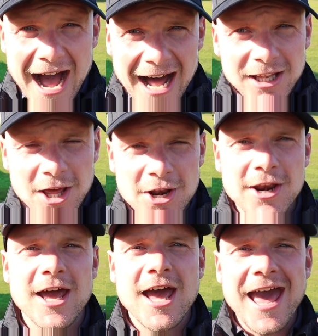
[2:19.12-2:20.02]

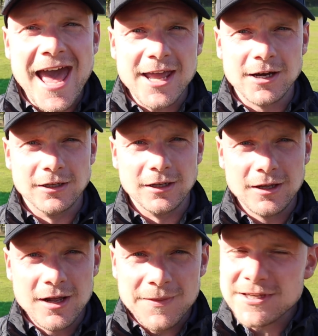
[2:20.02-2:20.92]
Alan Hale.
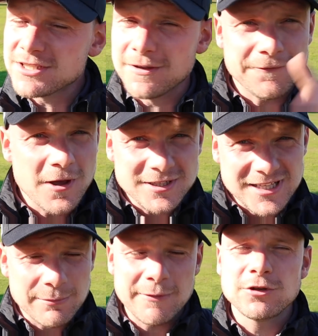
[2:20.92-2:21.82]
This is the first
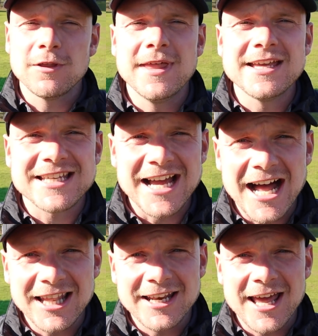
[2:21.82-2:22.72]
time we've done this.
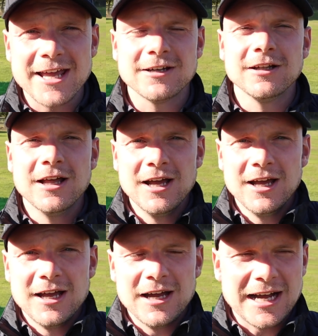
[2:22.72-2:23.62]
Alan Hale,
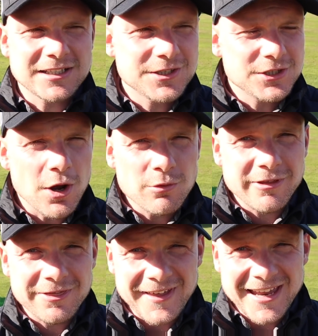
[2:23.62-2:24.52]
I don't
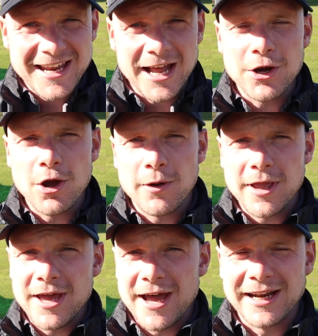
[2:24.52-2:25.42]
think I know
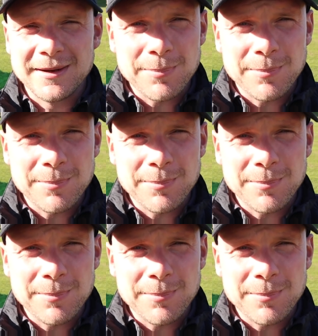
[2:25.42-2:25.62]
you, and